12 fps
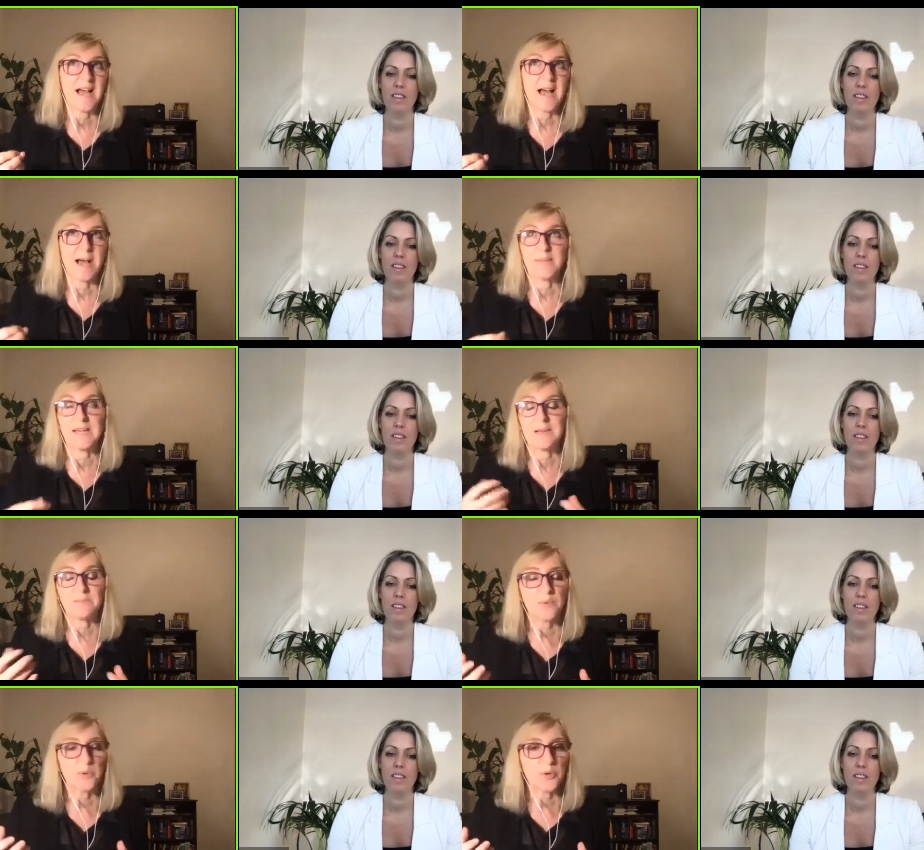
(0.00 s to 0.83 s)
Speaker 1: um,
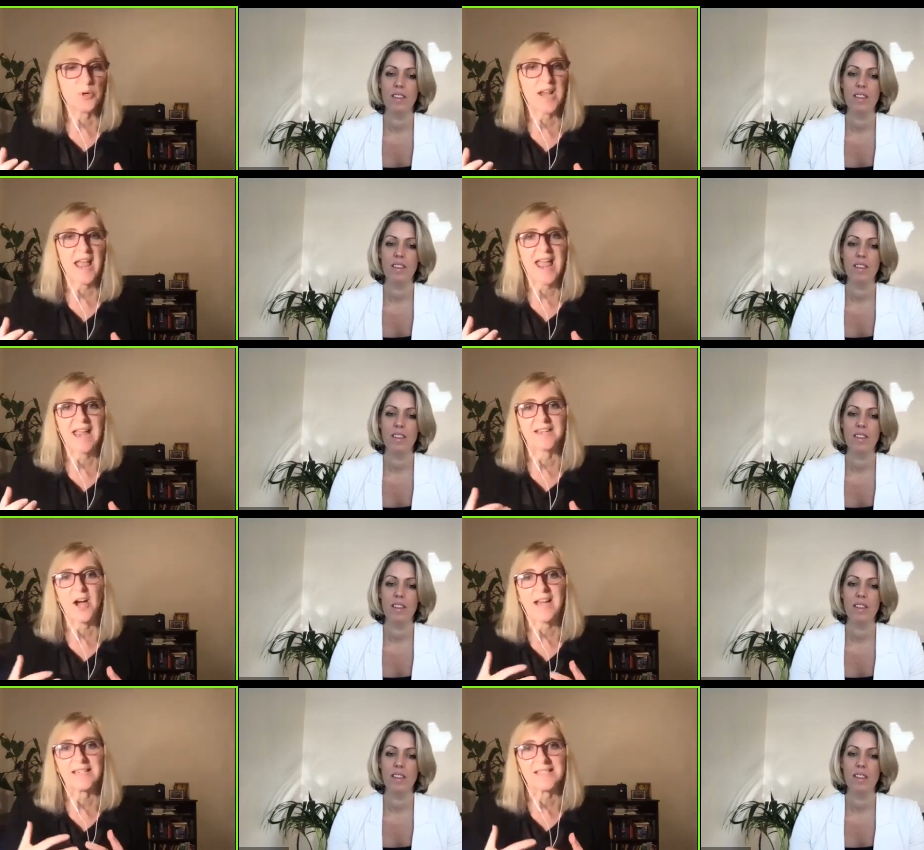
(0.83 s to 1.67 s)
input
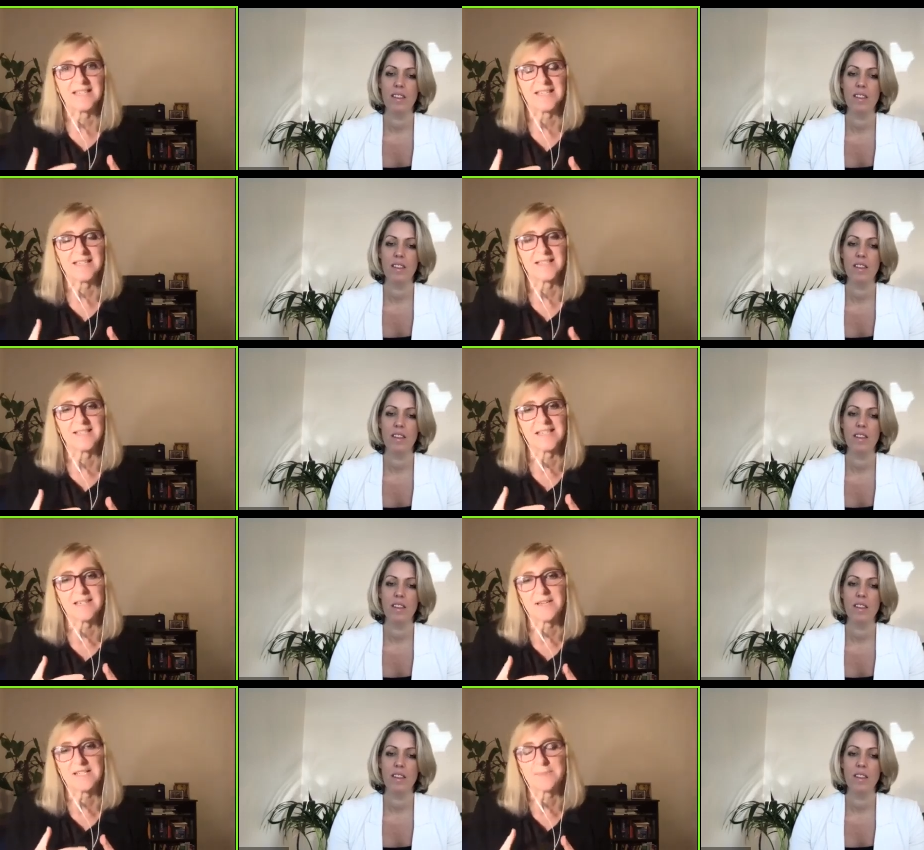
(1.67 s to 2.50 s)
and ideas,
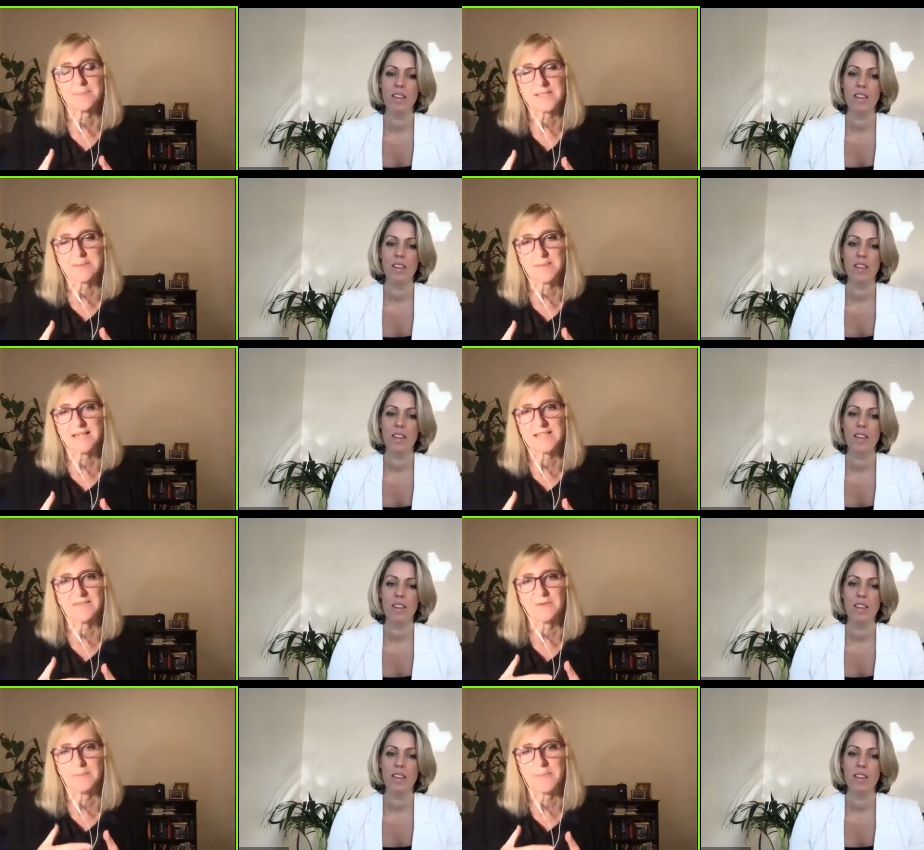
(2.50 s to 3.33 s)
give us
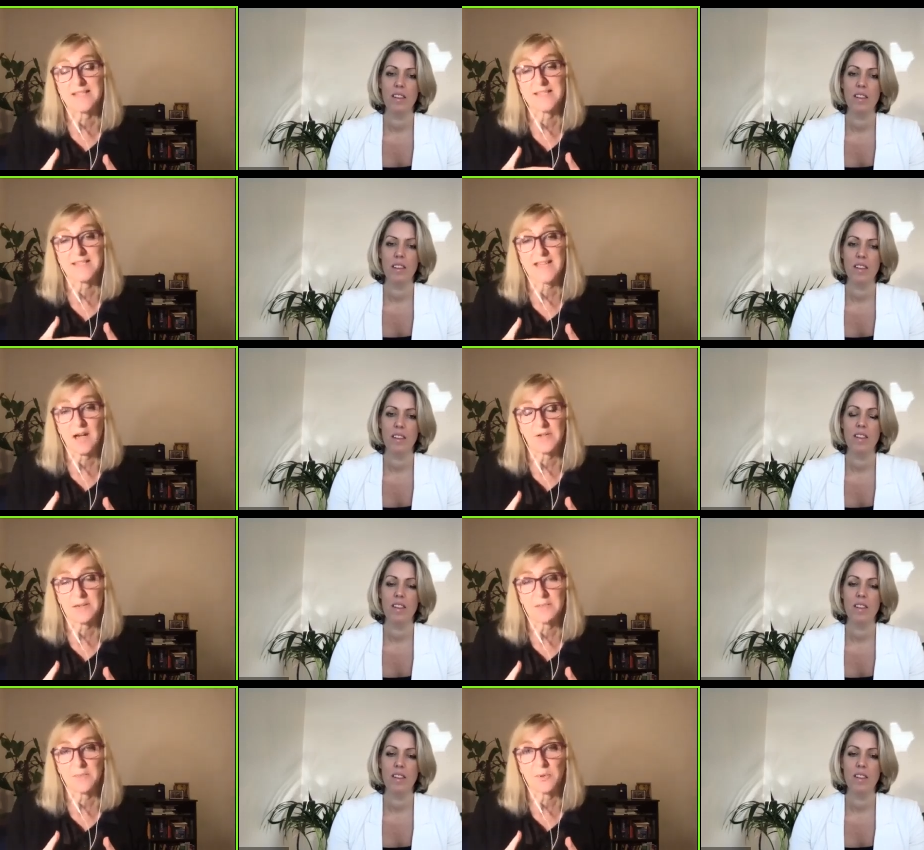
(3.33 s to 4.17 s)
perspective and be a
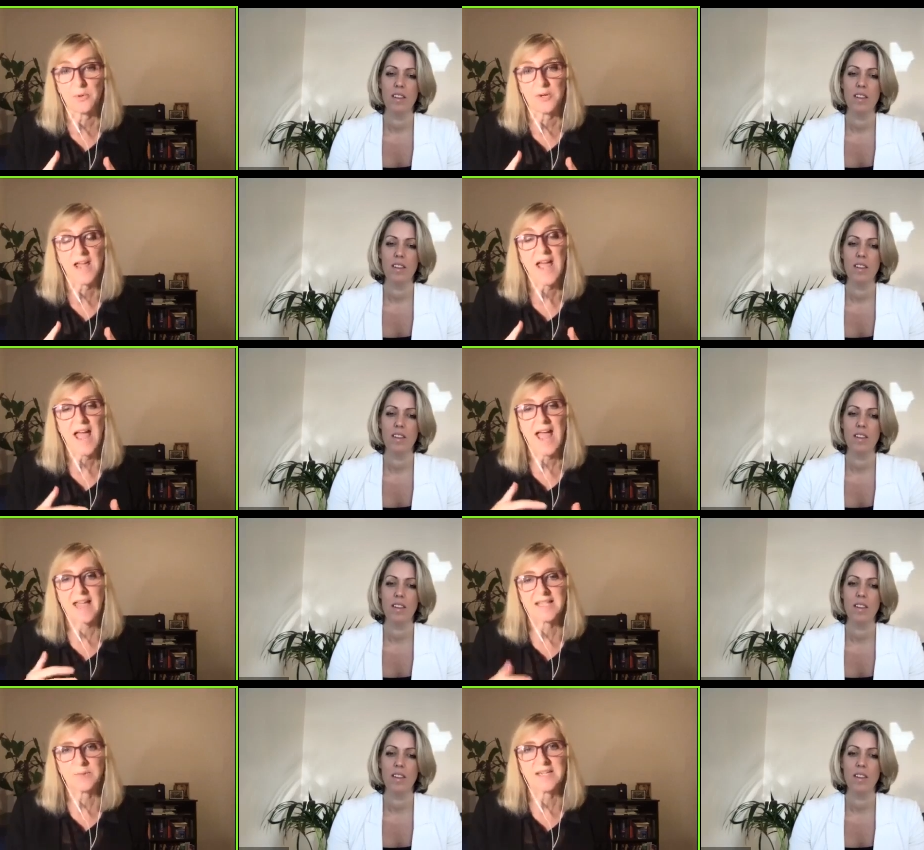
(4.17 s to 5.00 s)
sounding board
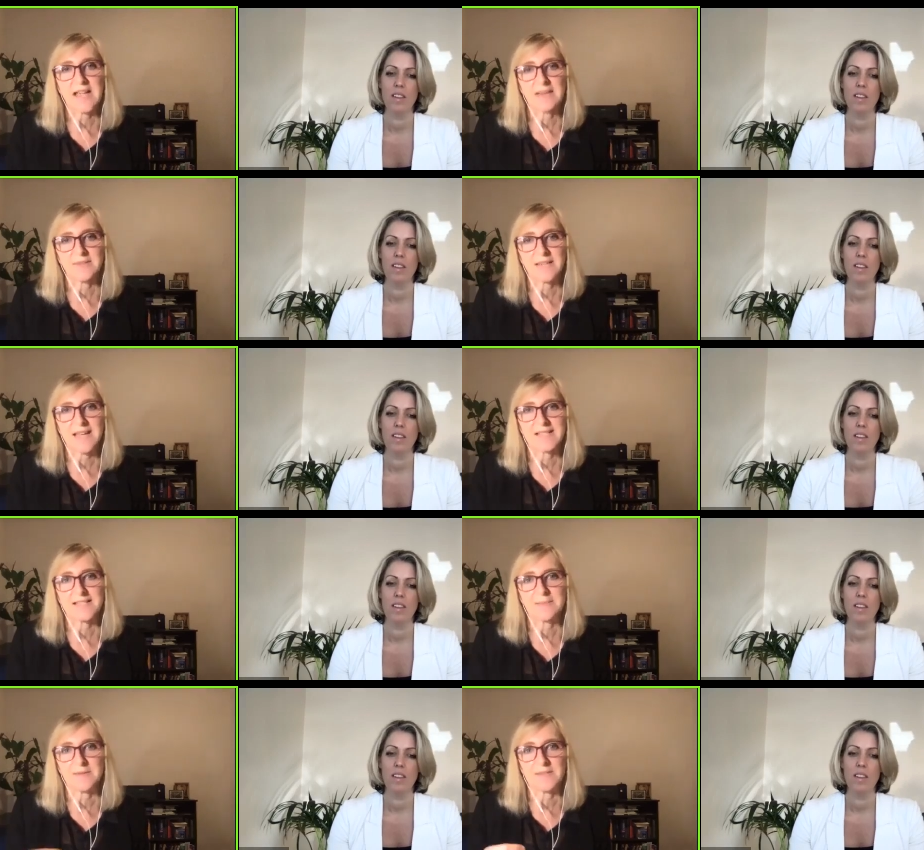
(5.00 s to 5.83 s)
as we
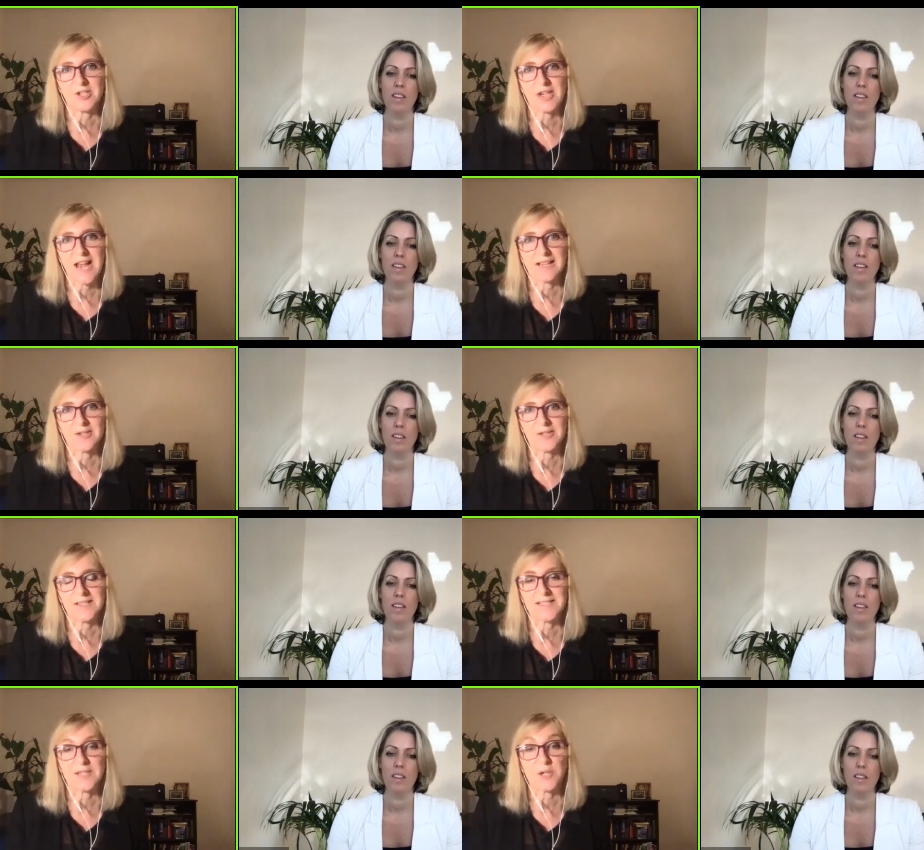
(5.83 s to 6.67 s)
navigate some of the
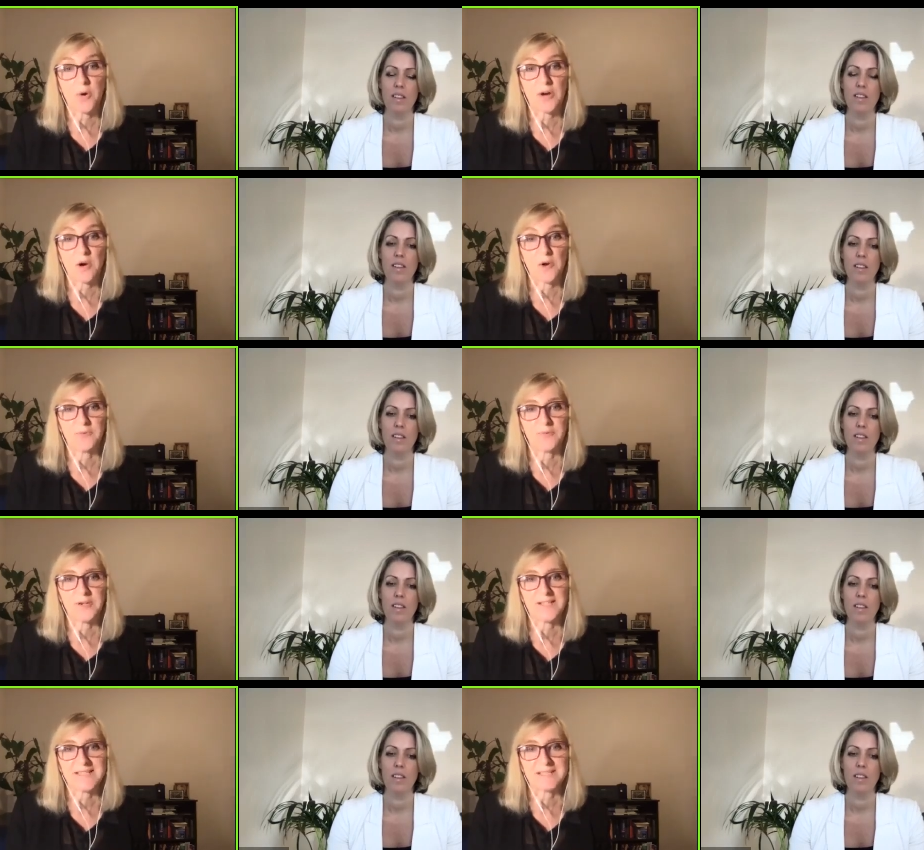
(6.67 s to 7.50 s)
challenges that are going on
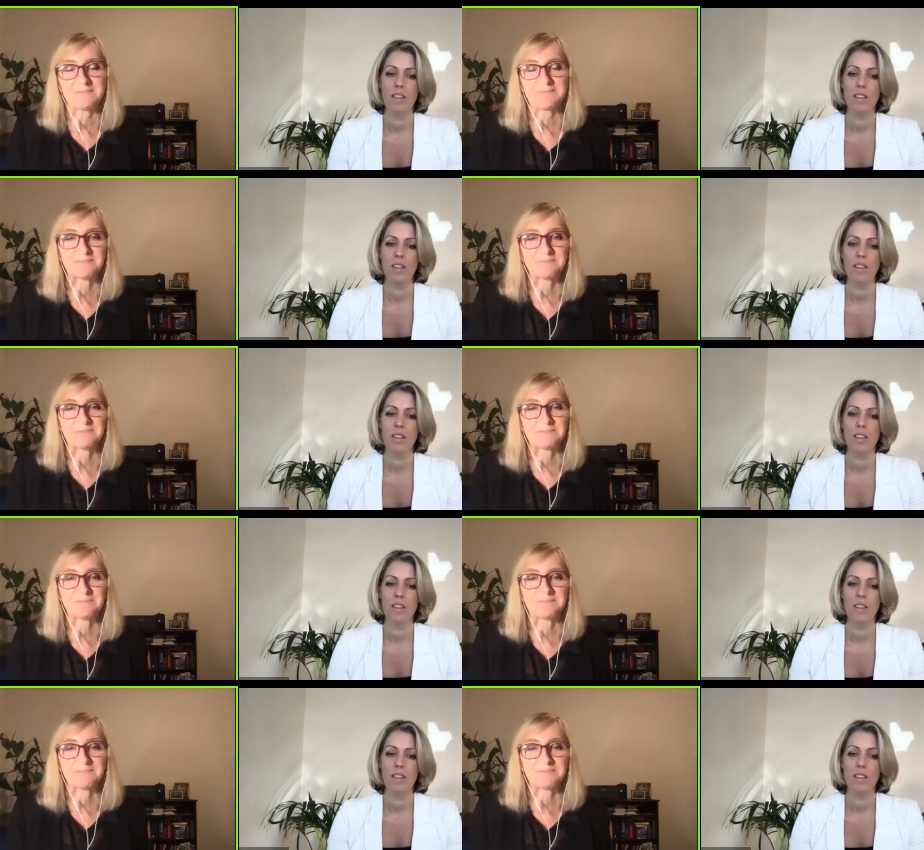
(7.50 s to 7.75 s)
for us.